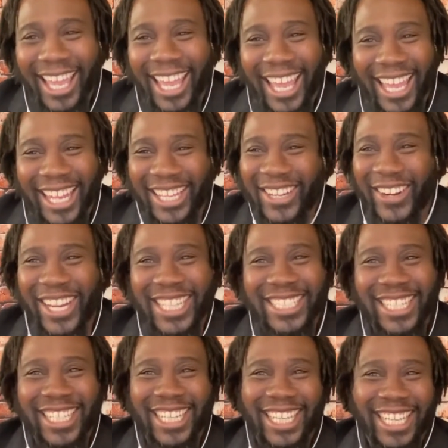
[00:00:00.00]
And the
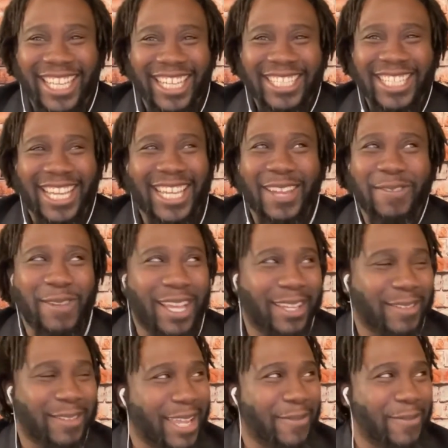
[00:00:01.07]
crazy thing is, I can't
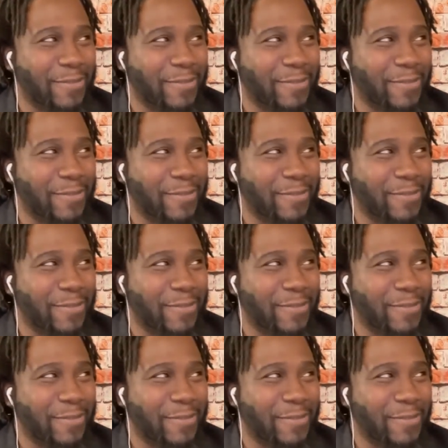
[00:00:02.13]
even